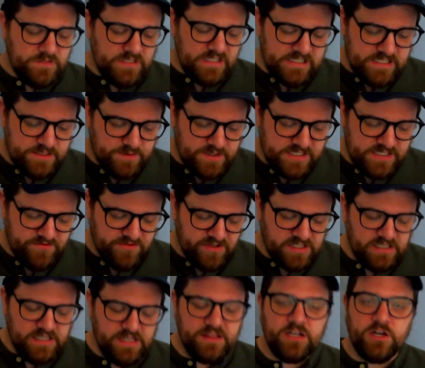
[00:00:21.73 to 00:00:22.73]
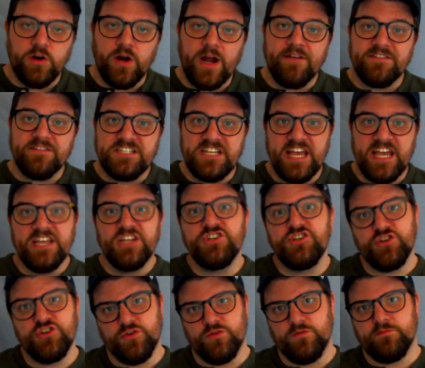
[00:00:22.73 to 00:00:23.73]
specifically the
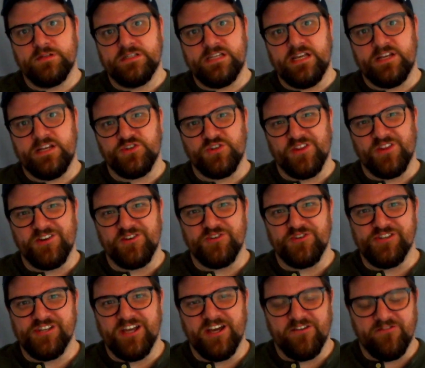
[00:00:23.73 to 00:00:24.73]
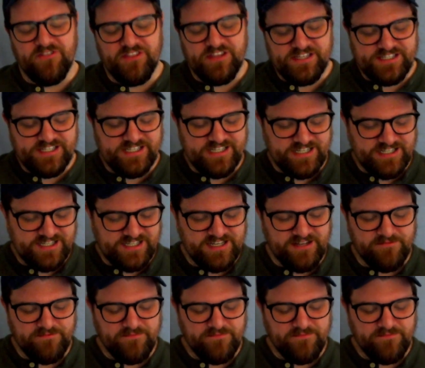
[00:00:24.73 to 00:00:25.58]
gravitational potential energy of this system.